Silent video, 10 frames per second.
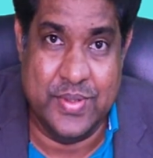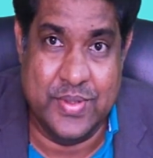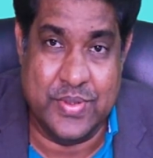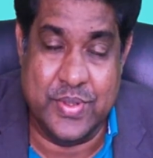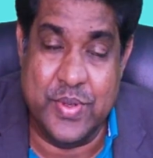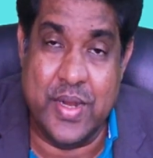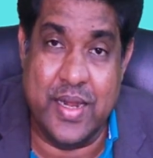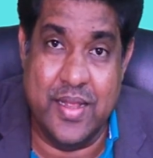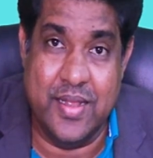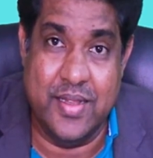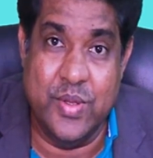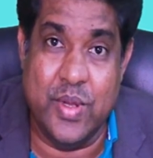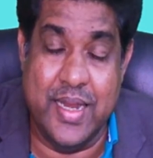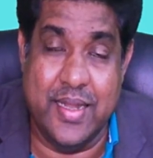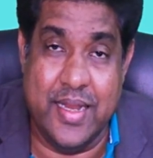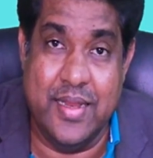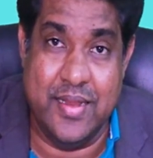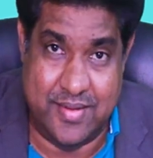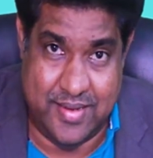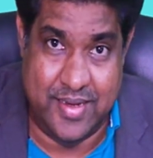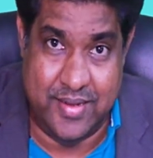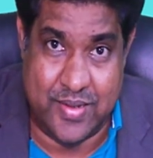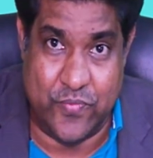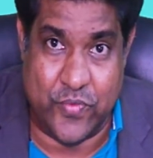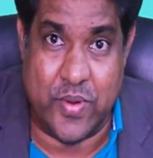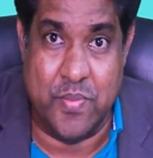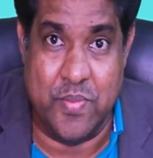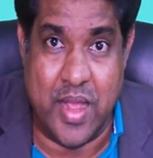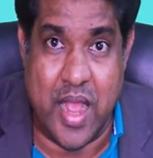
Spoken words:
So you are getting income from